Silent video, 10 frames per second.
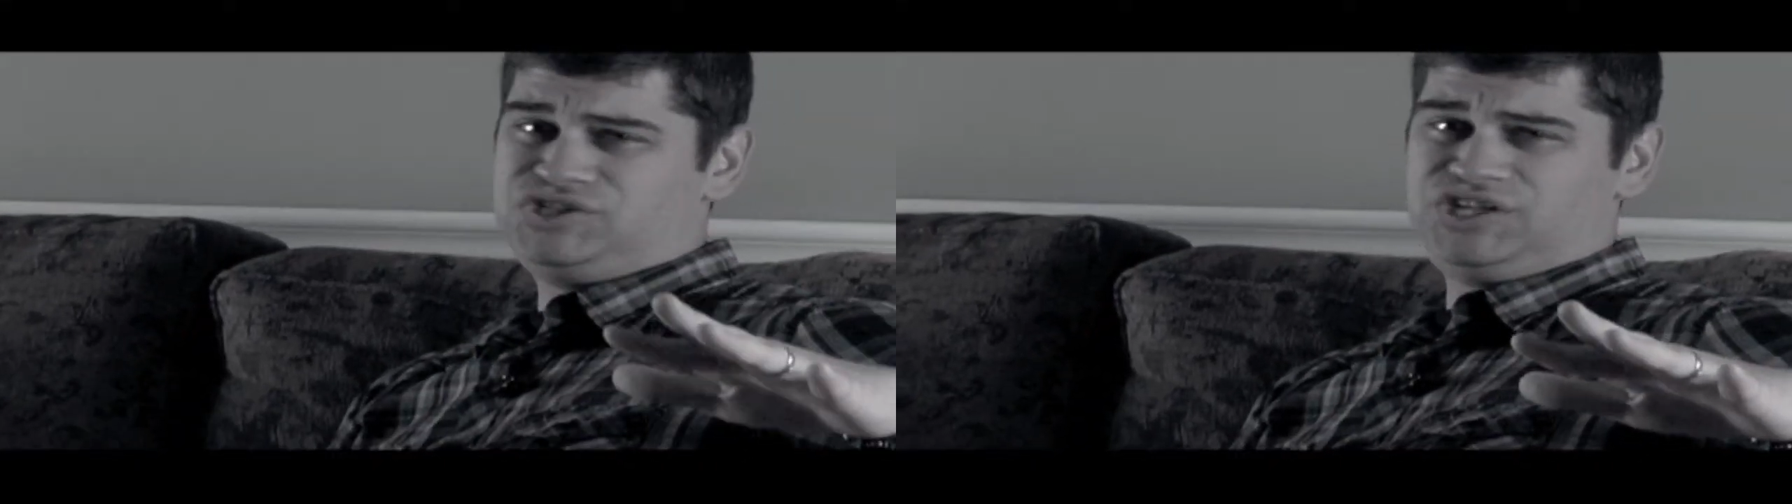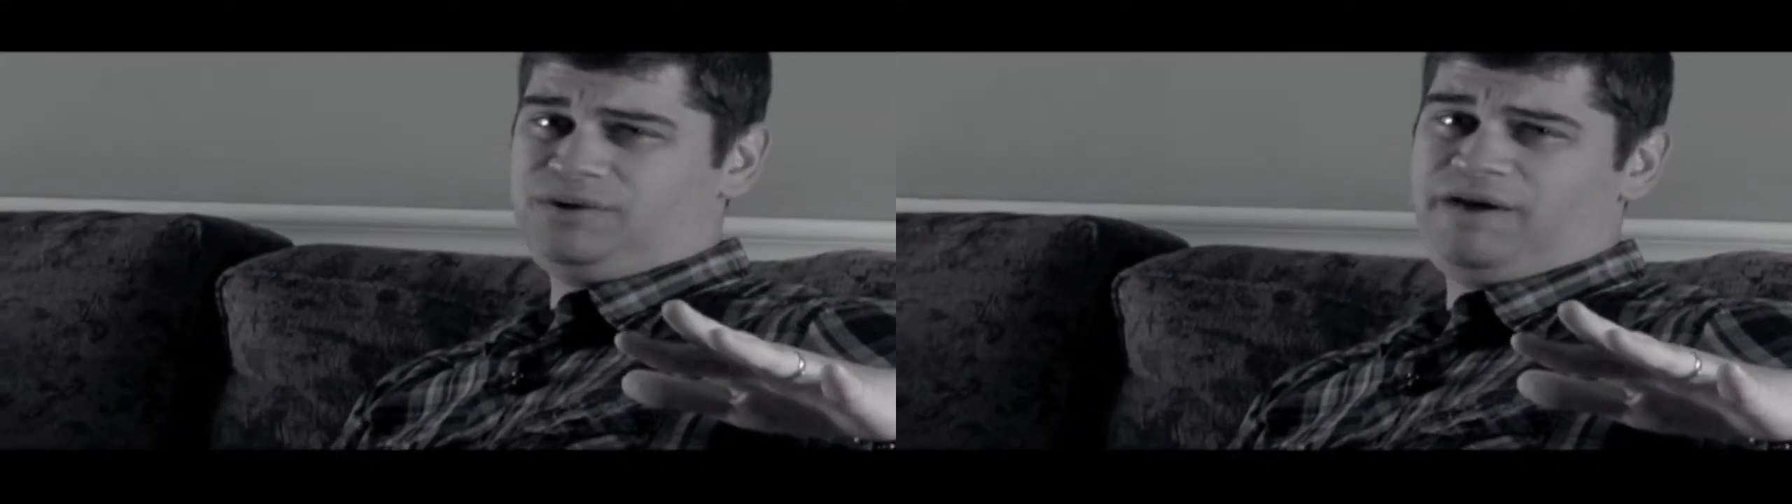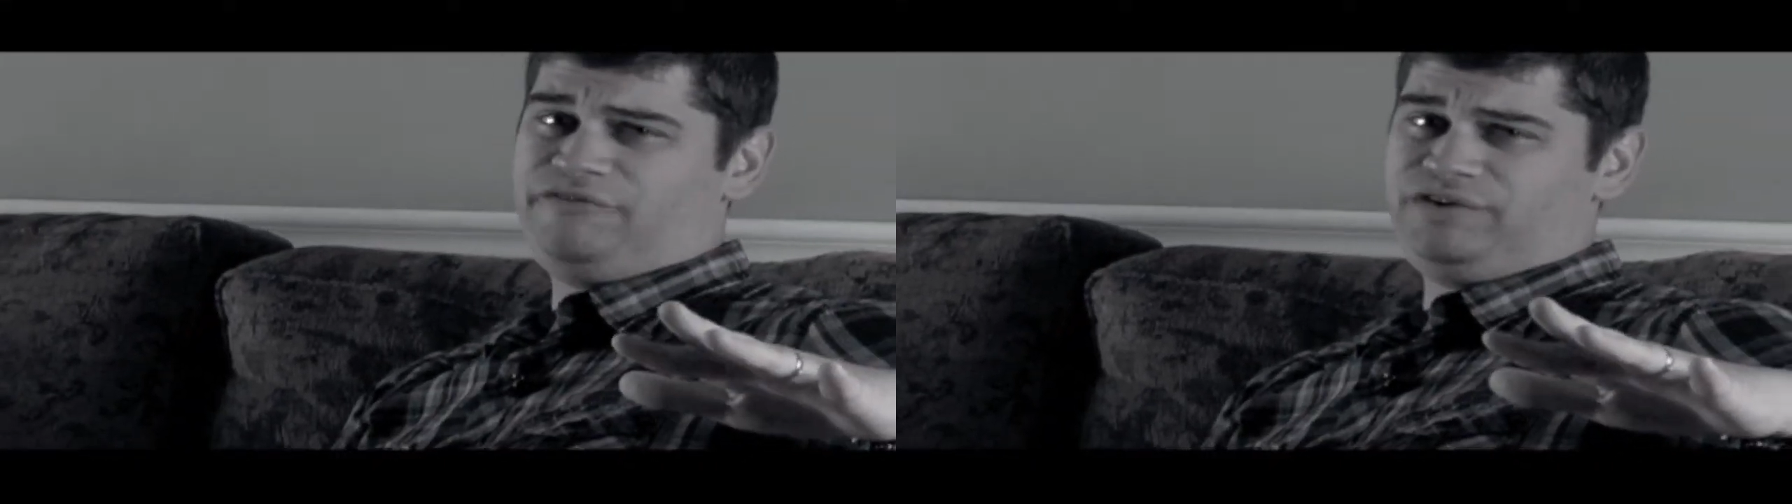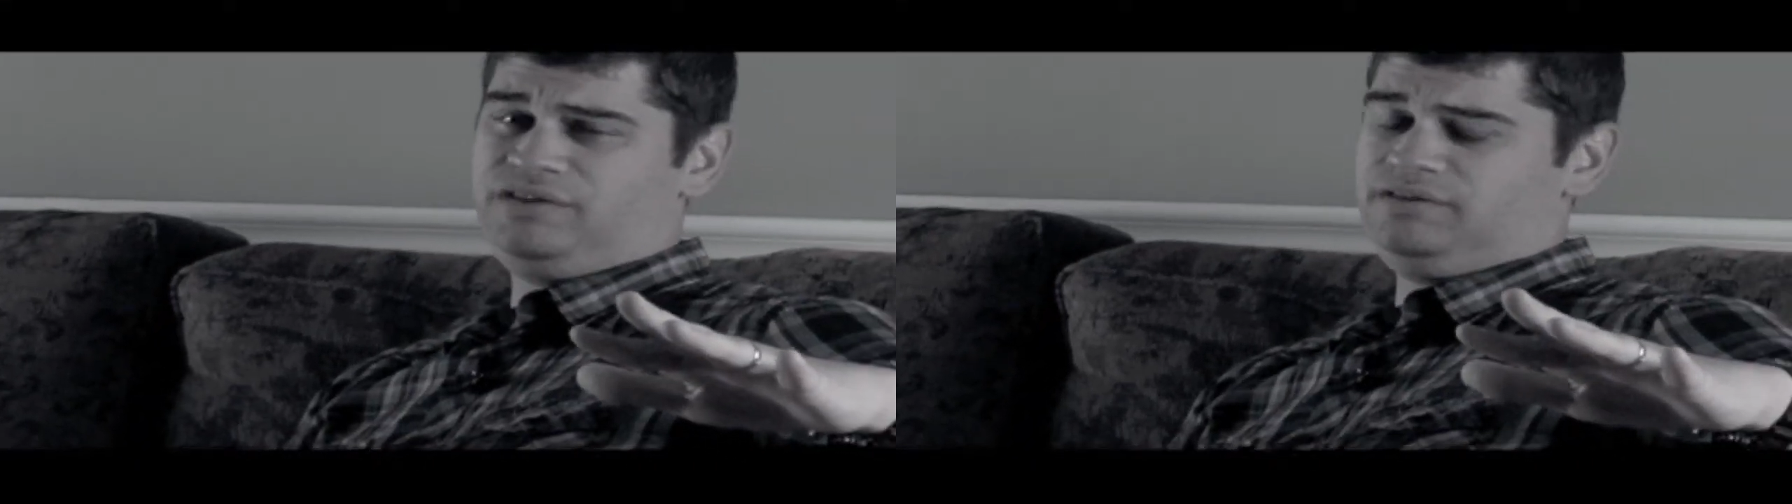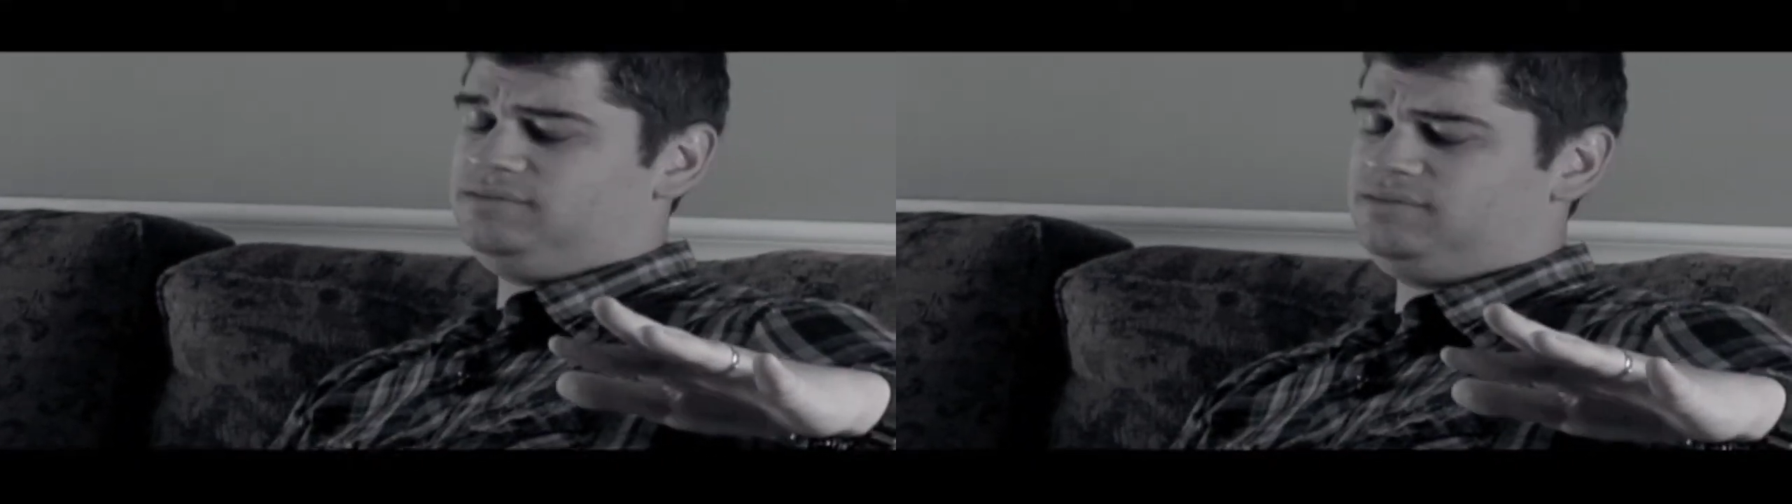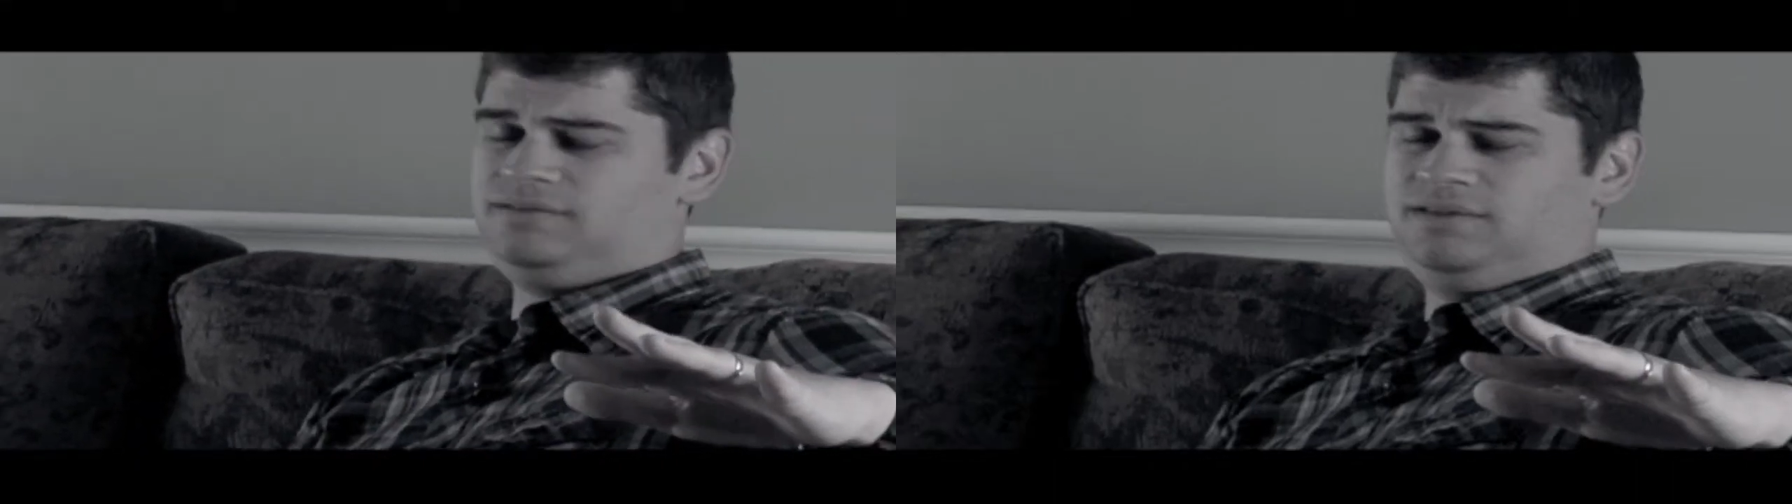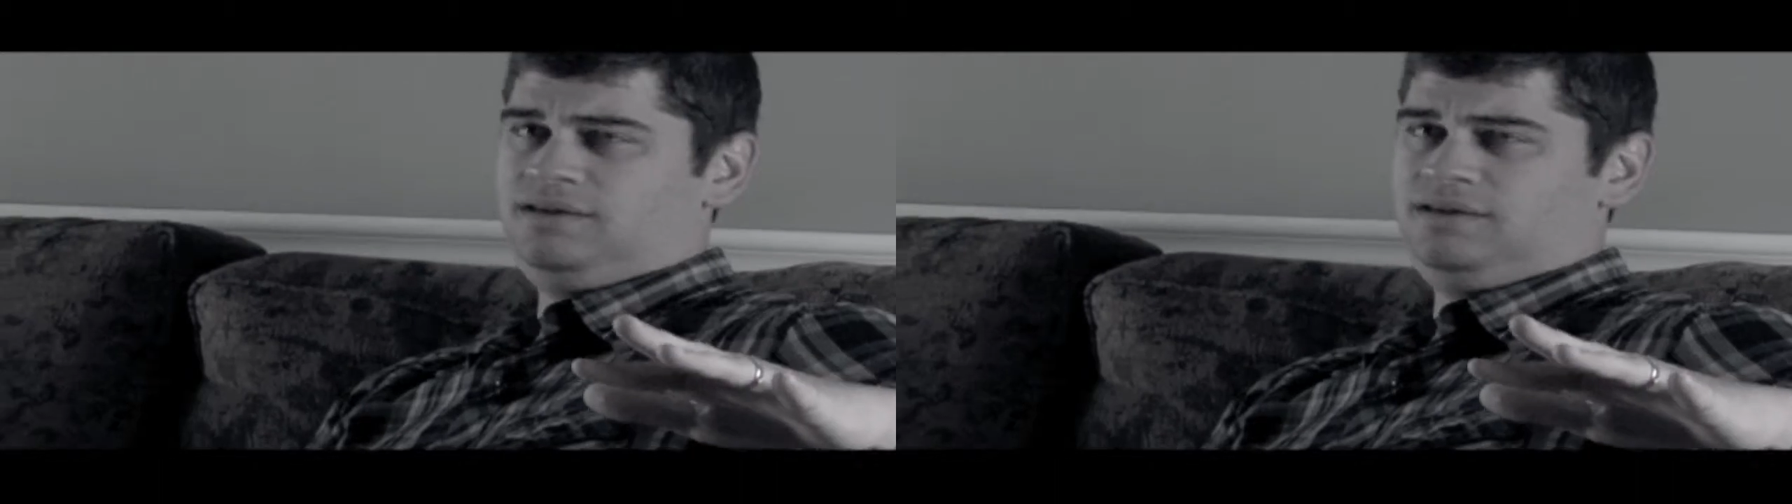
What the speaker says: share my feelings